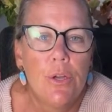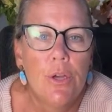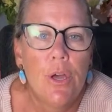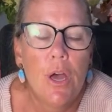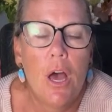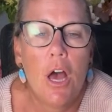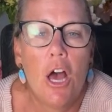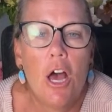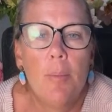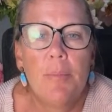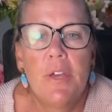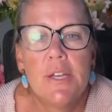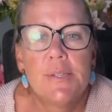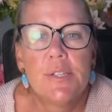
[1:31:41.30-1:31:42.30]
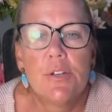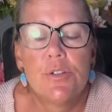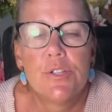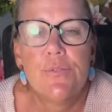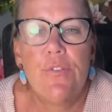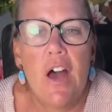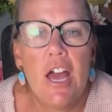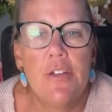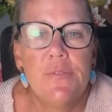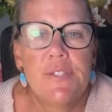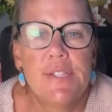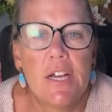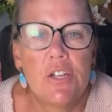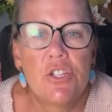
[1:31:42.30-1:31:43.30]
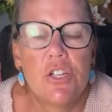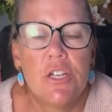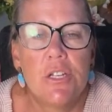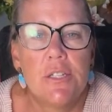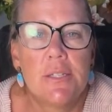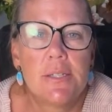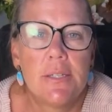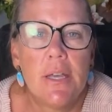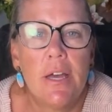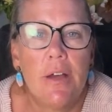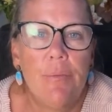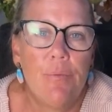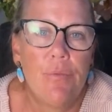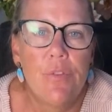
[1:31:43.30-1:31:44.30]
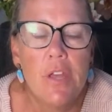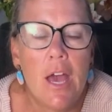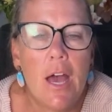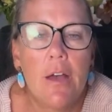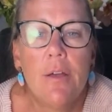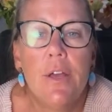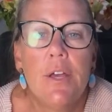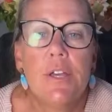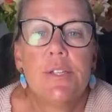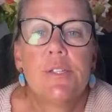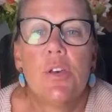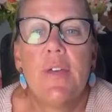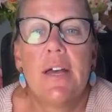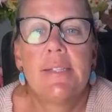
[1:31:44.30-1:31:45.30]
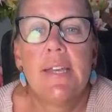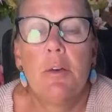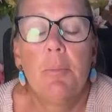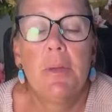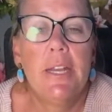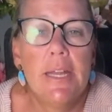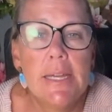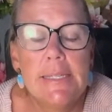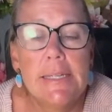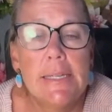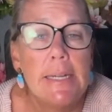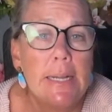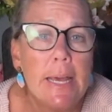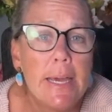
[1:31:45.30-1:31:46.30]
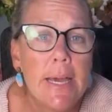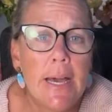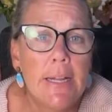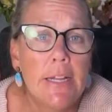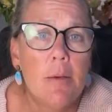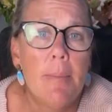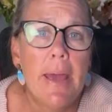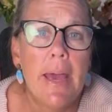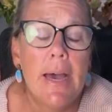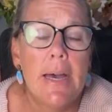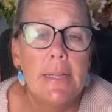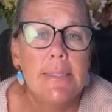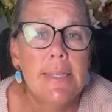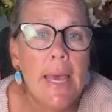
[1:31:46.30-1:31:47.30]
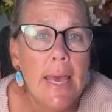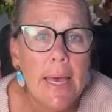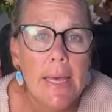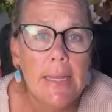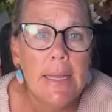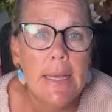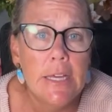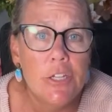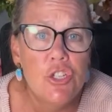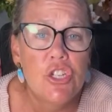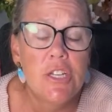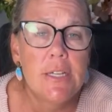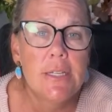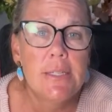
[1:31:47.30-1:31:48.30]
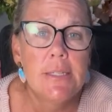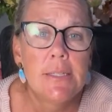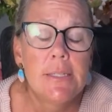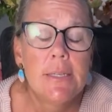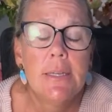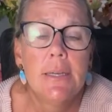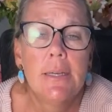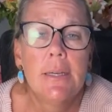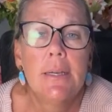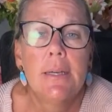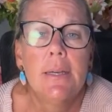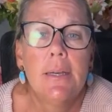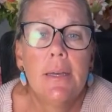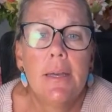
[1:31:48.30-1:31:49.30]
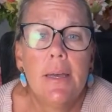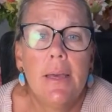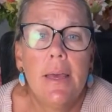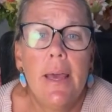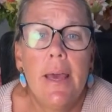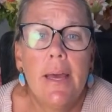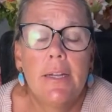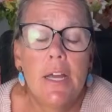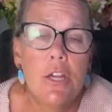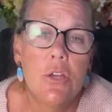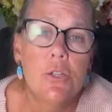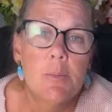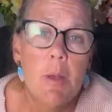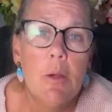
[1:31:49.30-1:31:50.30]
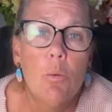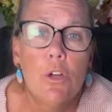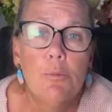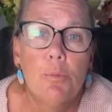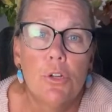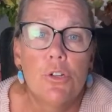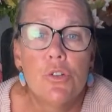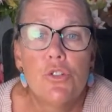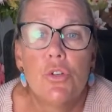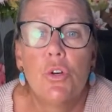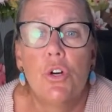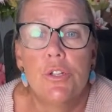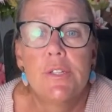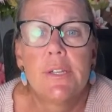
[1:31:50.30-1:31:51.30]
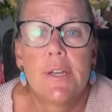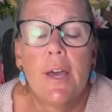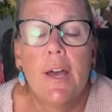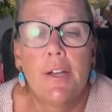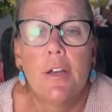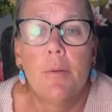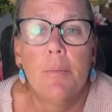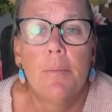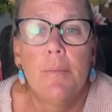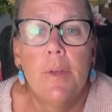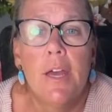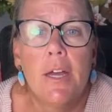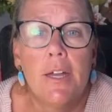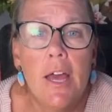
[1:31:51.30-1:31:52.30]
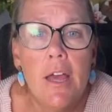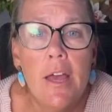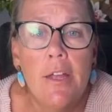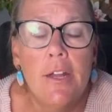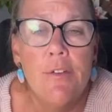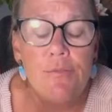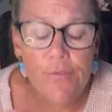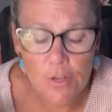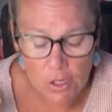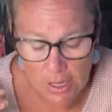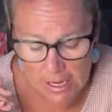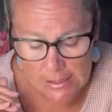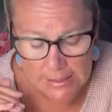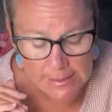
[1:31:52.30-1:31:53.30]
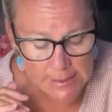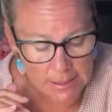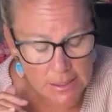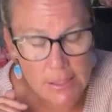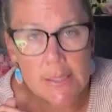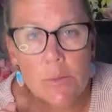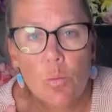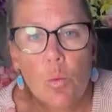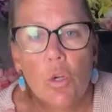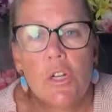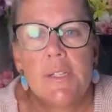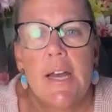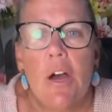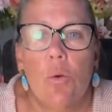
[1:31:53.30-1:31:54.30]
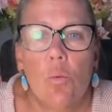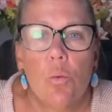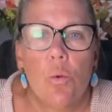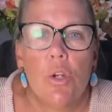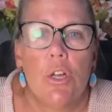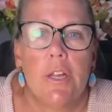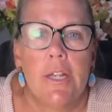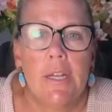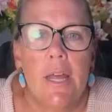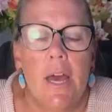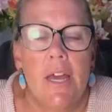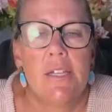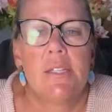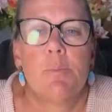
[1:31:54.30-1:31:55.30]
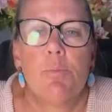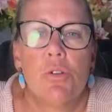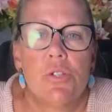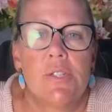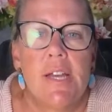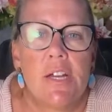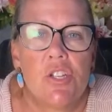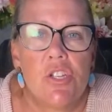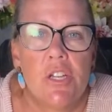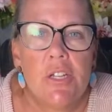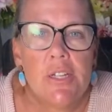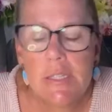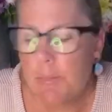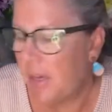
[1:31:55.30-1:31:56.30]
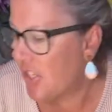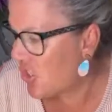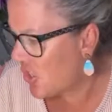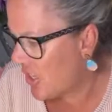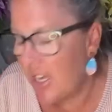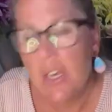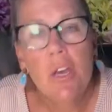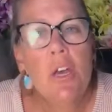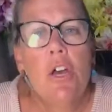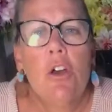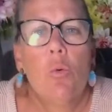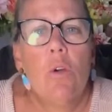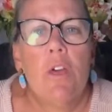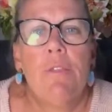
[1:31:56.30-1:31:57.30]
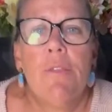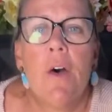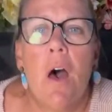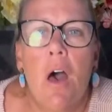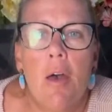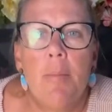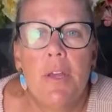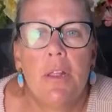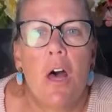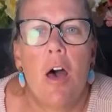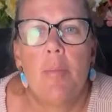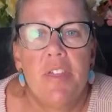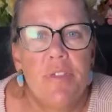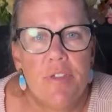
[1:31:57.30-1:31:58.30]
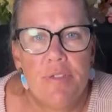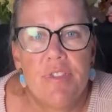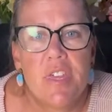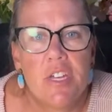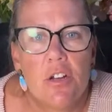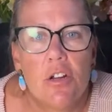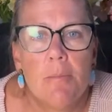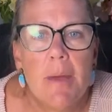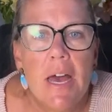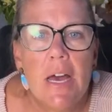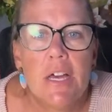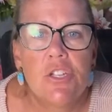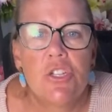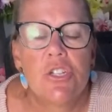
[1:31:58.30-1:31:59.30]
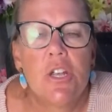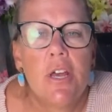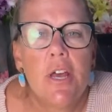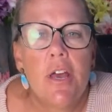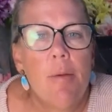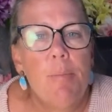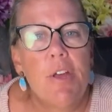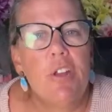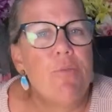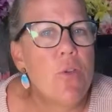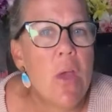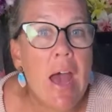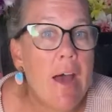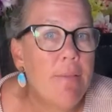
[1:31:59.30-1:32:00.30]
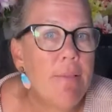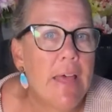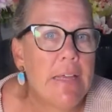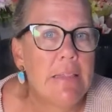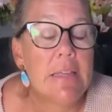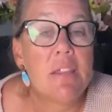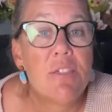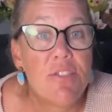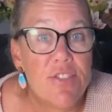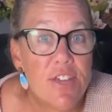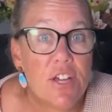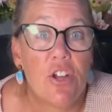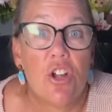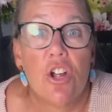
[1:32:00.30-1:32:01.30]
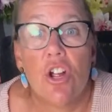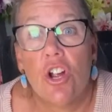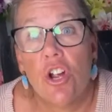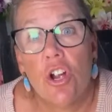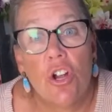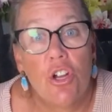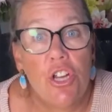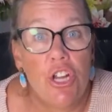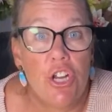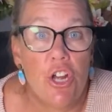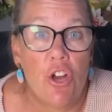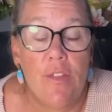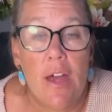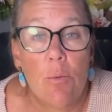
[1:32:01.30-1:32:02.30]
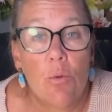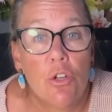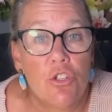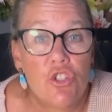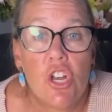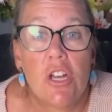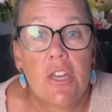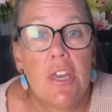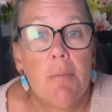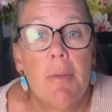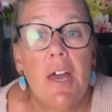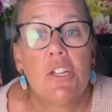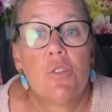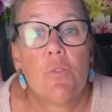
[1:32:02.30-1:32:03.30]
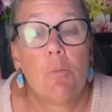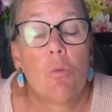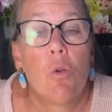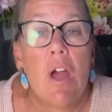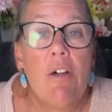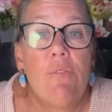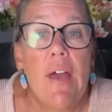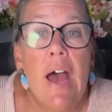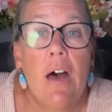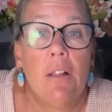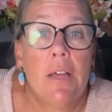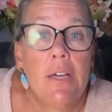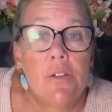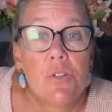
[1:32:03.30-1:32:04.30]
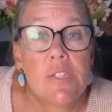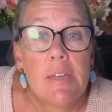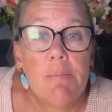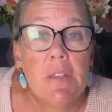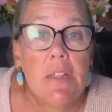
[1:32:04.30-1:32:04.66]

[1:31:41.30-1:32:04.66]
Because there's 5 sections, and yeah. So that's how many I did. And I cut them at 10 inches. And I used my wood burner tool to cut them. And I feel like 6 works out really nice per section, especially with the Hobby Lobby, the thinner mesh. But if you had like the thicker, you know, that real chunky mesh from Craft Outlet or something